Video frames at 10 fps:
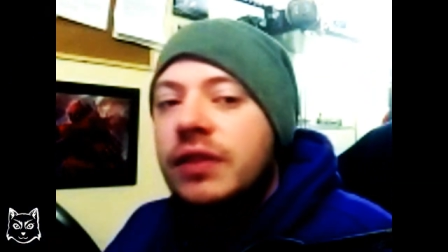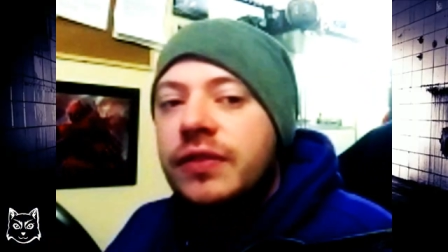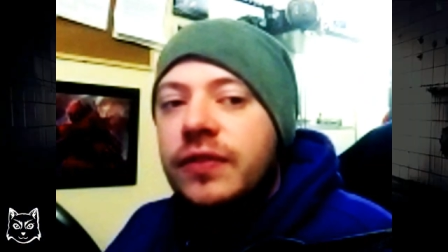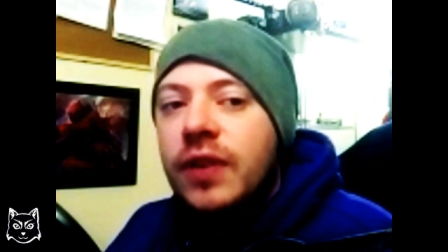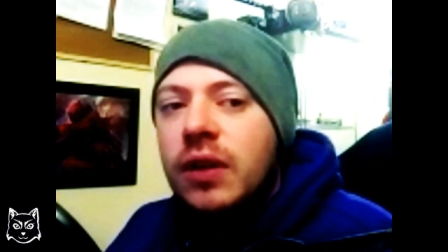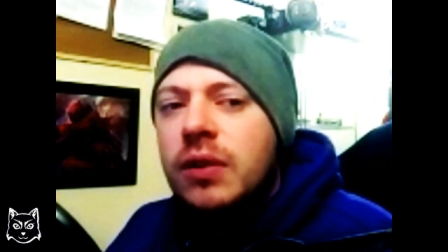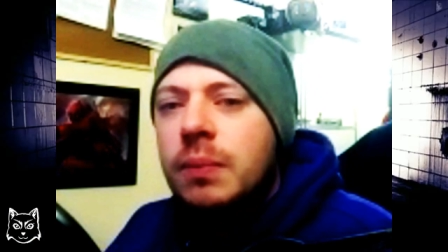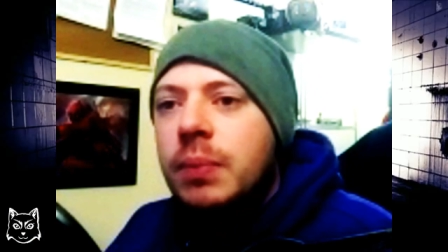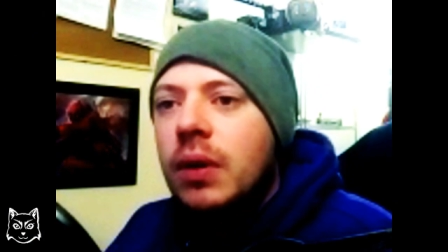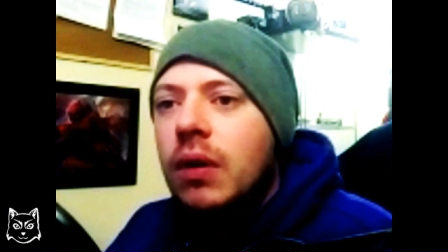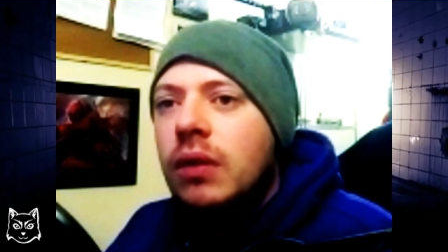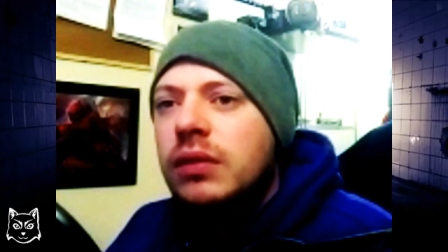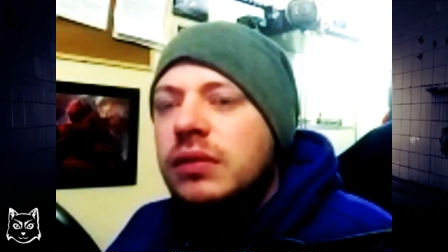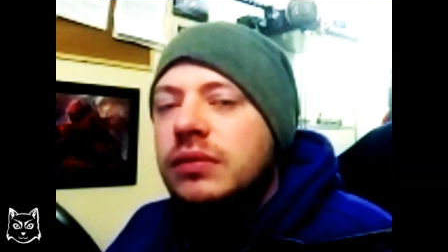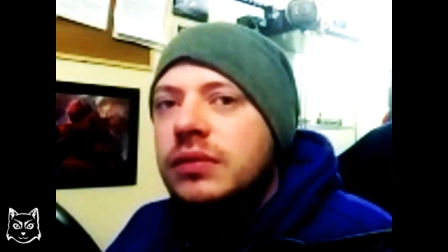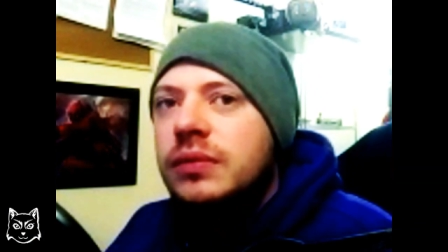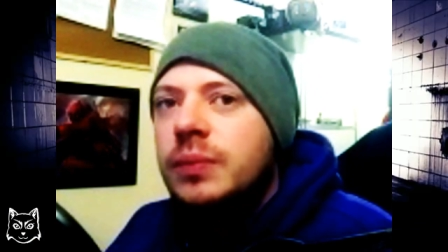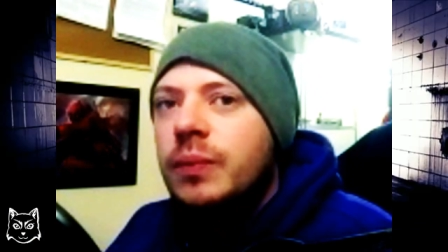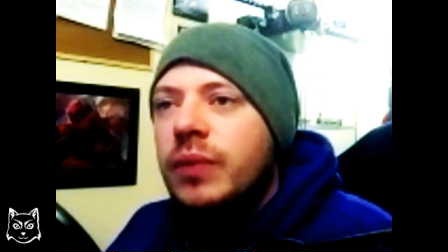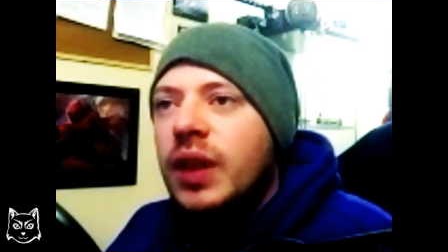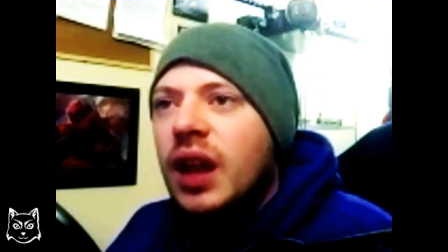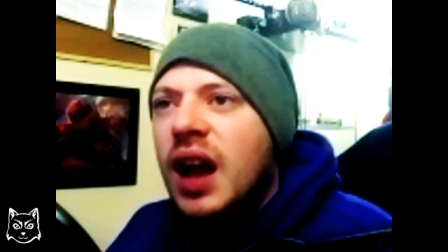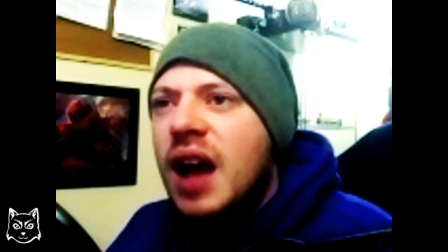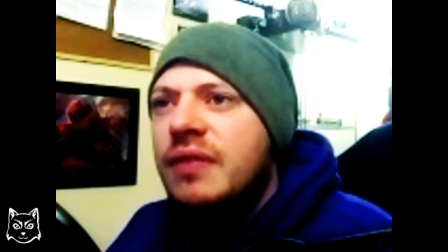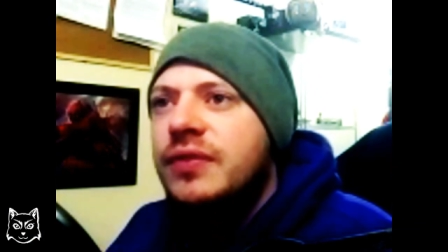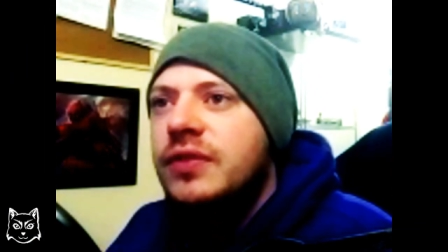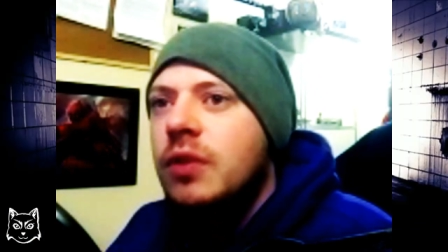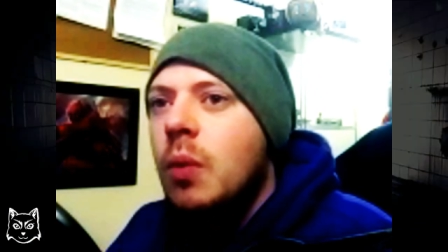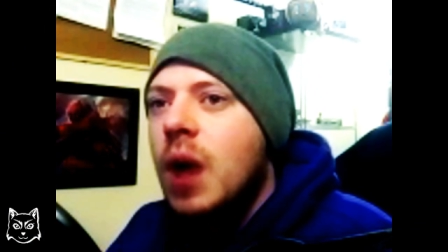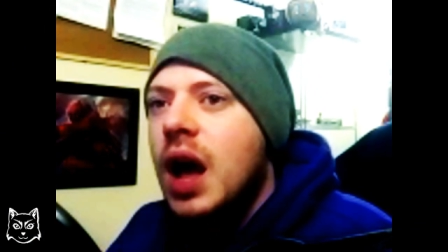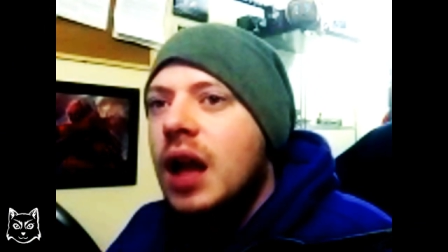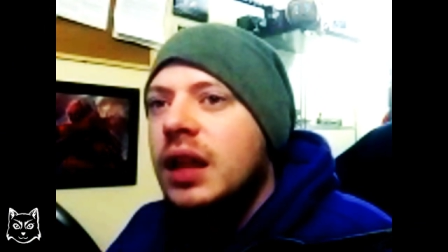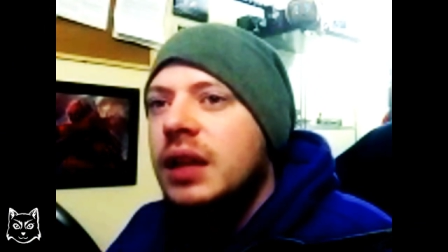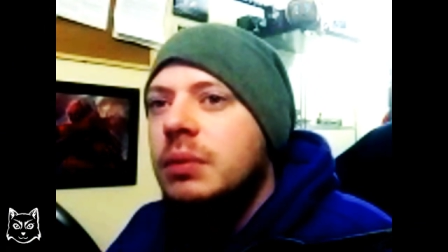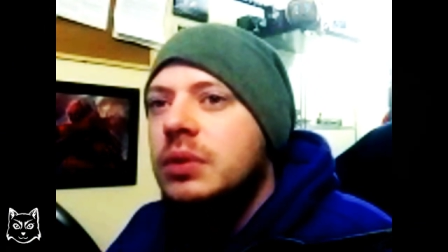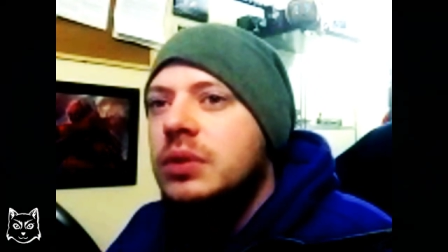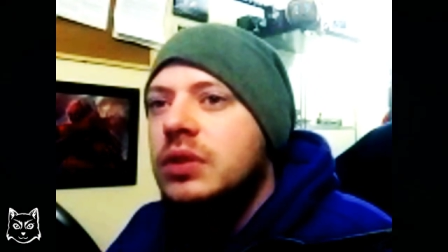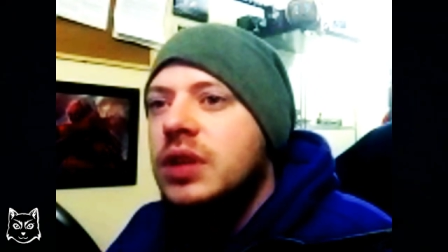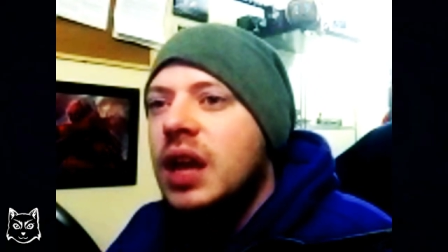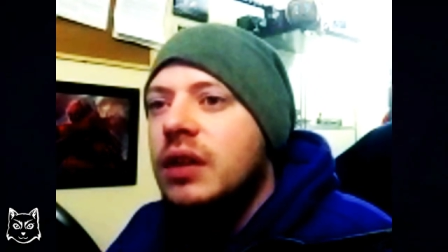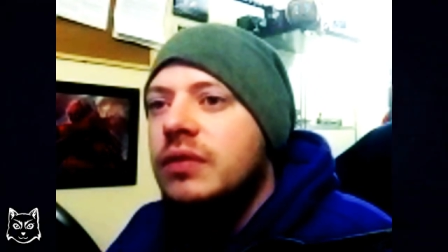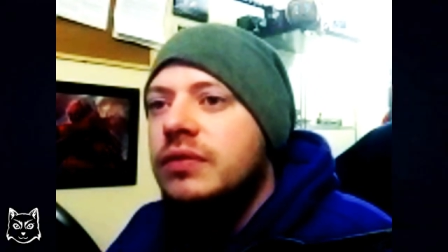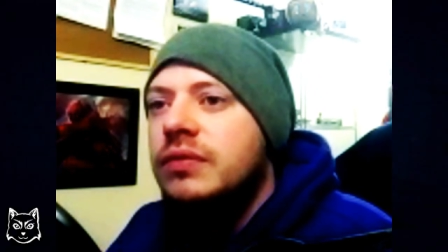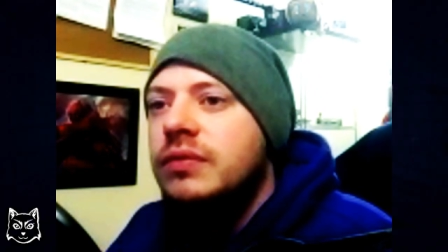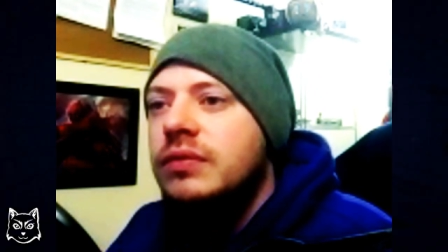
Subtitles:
kind of fun, but after a while it was just kind